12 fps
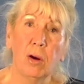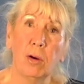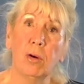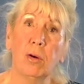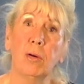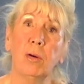
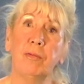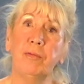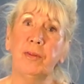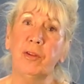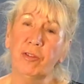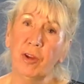or
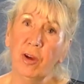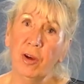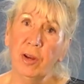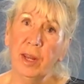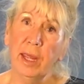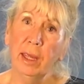for
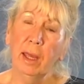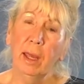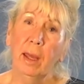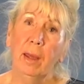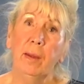turning,